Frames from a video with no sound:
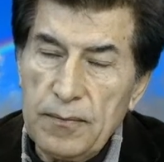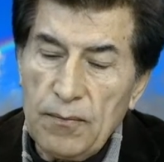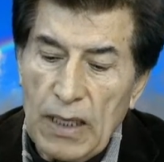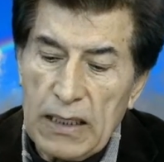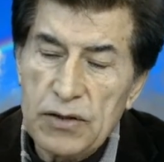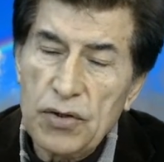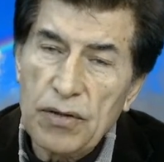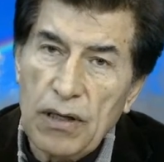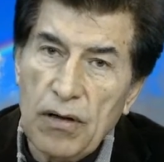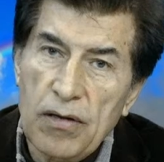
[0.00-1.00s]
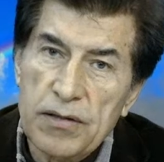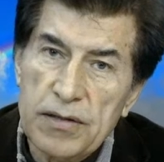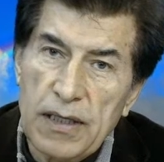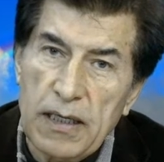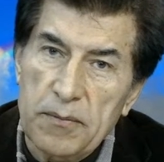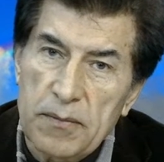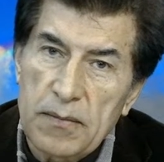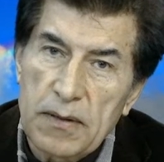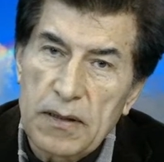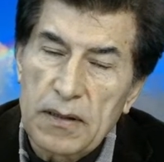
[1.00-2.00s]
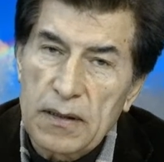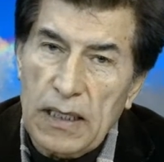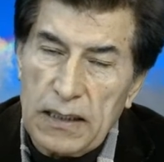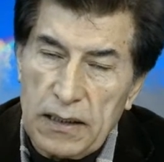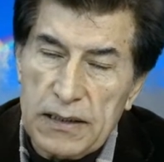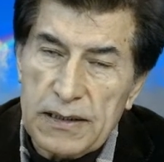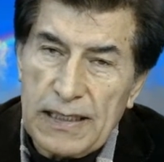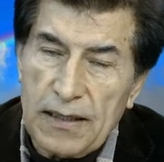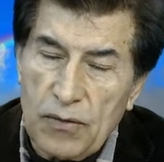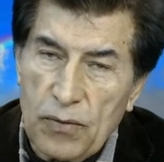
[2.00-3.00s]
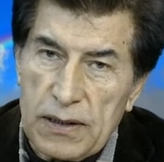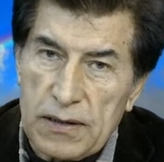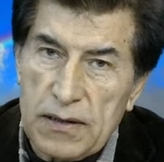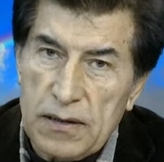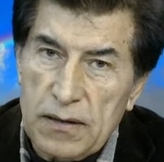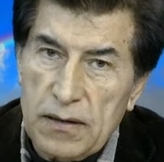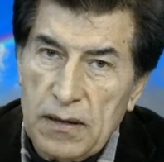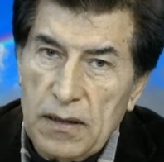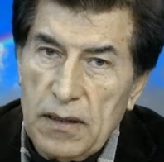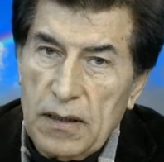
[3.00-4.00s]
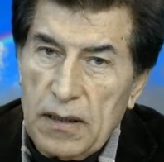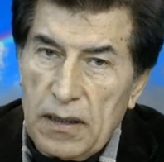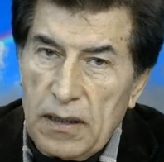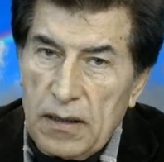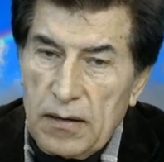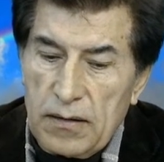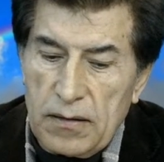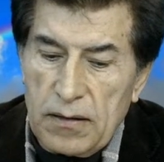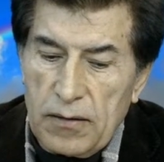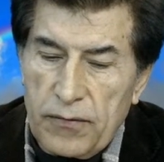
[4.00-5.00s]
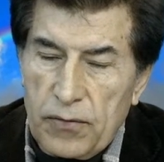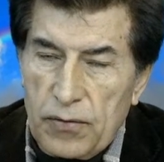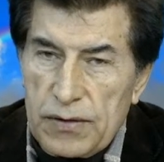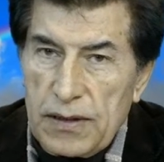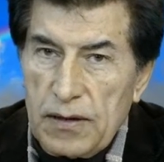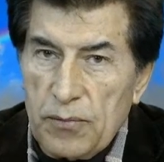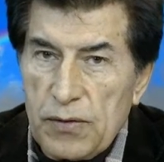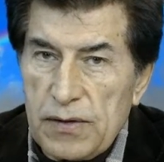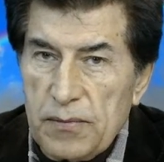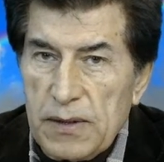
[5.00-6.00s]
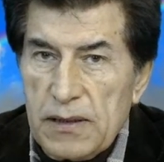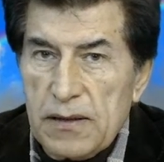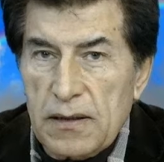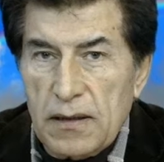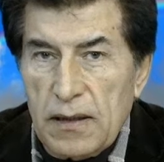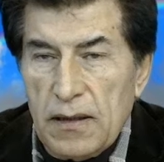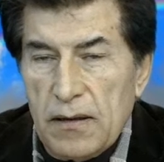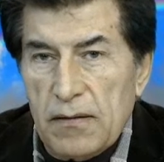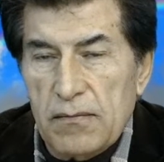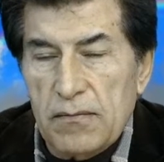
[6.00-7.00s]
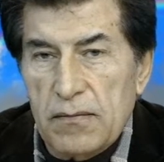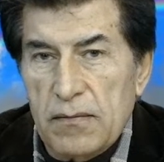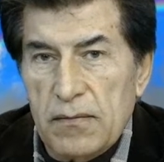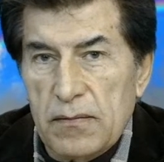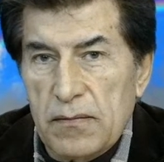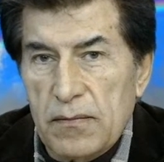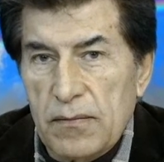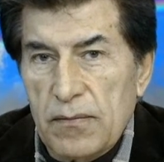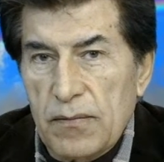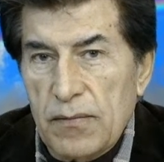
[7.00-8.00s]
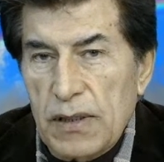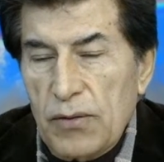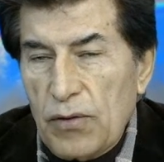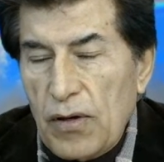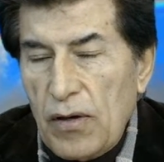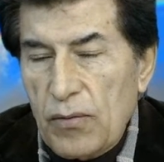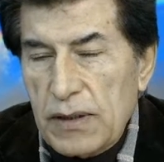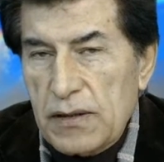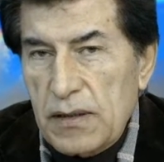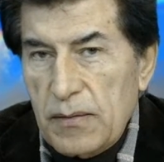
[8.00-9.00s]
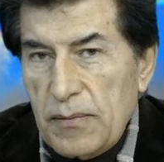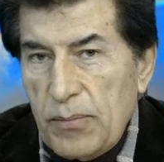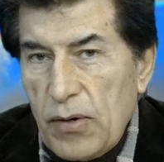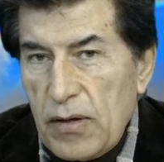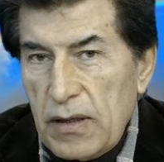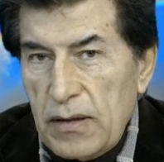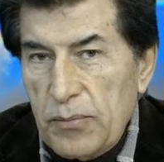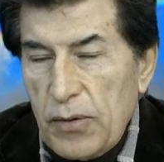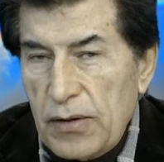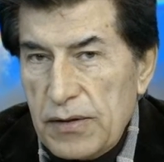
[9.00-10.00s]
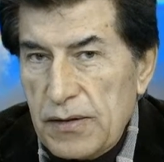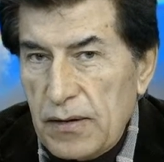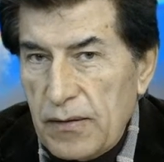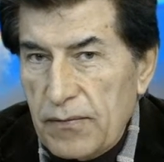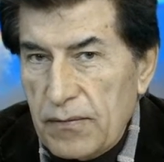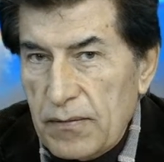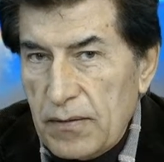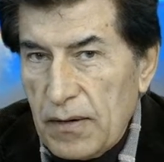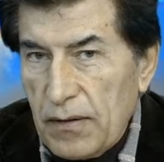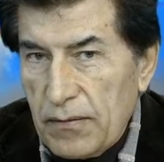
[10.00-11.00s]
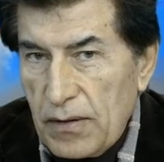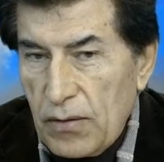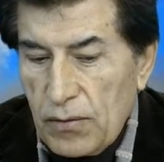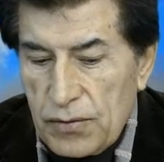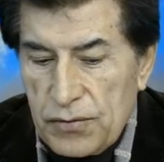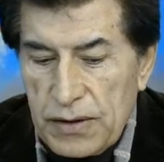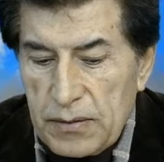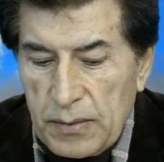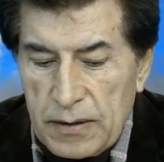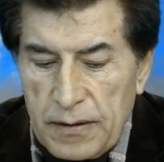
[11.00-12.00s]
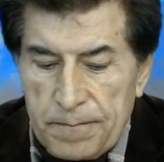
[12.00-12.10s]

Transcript: It took a long time, at least in the West. Uh, of course, in the Muslim East, uh, they were always part and parcel of, of the whole treatment.